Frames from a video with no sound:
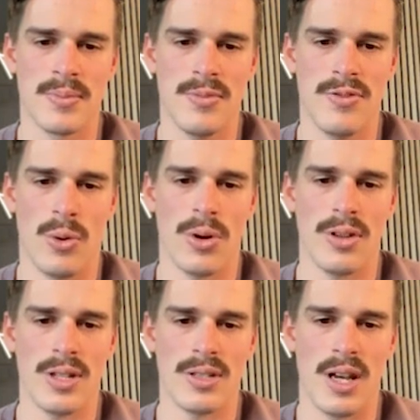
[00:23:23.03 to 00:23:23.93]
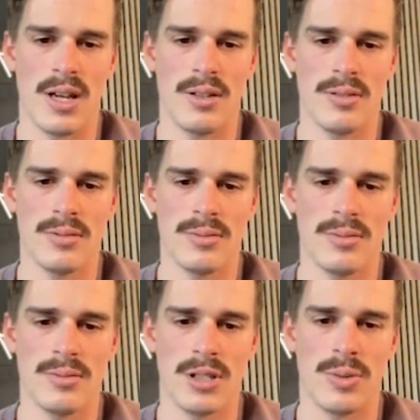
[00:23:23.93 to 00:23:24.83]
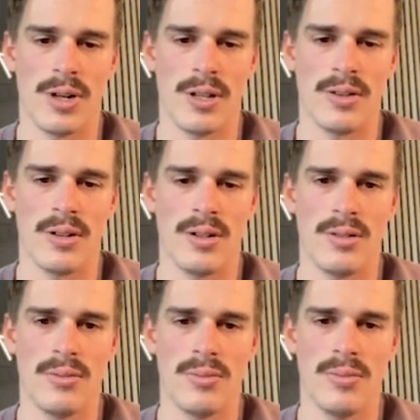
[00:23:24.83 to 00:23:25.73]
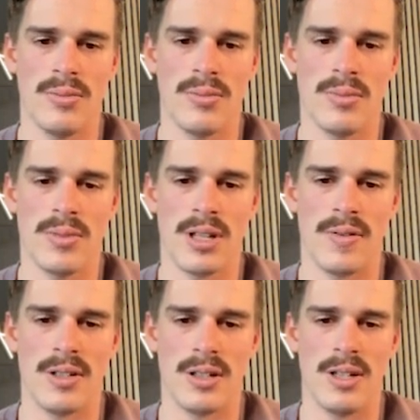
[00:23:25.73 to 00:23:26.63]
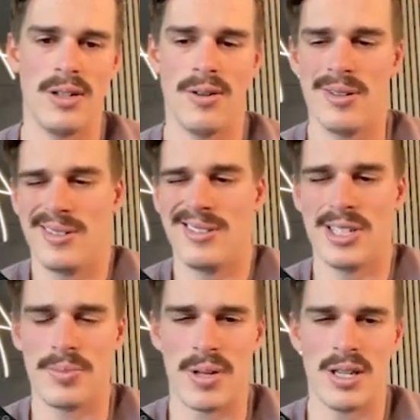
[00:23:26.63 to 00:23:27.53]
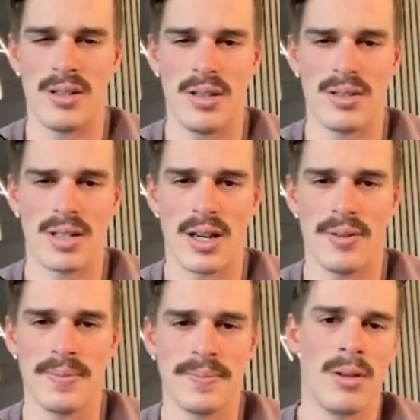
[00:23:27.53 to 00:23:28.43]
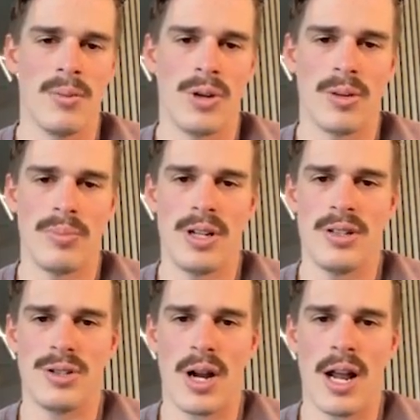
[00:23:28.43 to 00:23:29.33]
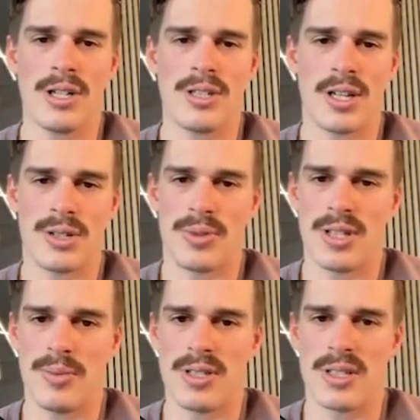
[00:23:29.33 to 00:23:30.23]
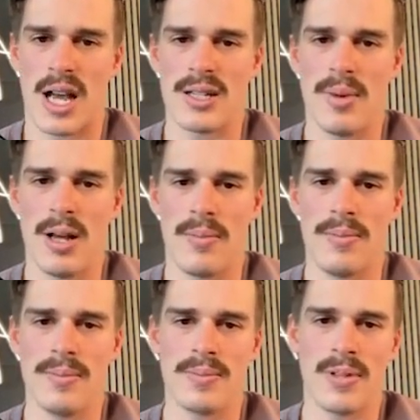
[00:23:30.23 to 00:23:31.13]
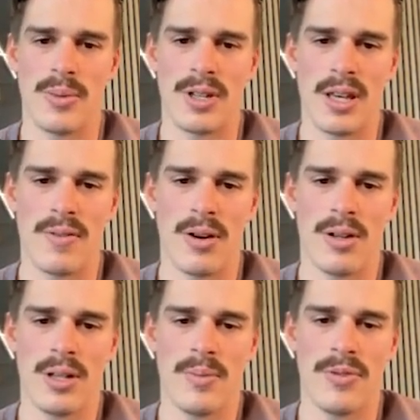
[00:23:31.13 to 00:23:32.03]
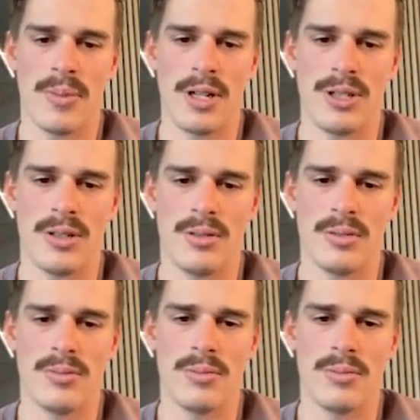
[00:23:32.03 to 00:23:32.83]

for this day, the 23rd, given the lead owner. It's just me in this account. We completed the strategy session. We said we signed them up and we gave all the information